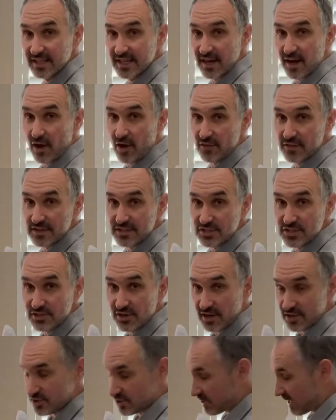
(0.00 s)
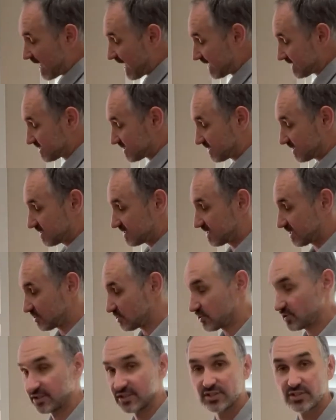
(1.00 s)
All this structure has to
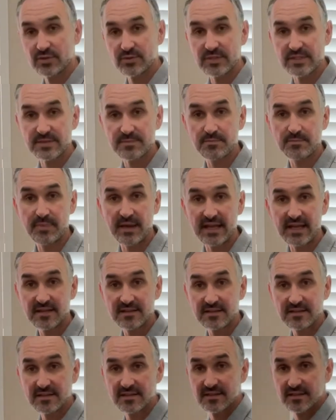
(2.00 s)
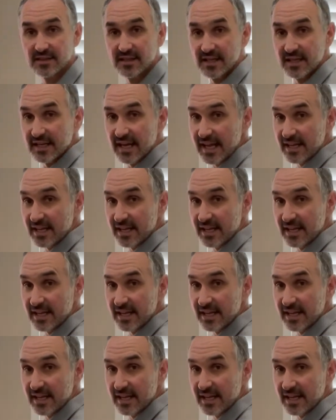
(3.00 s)
essentially do is bend and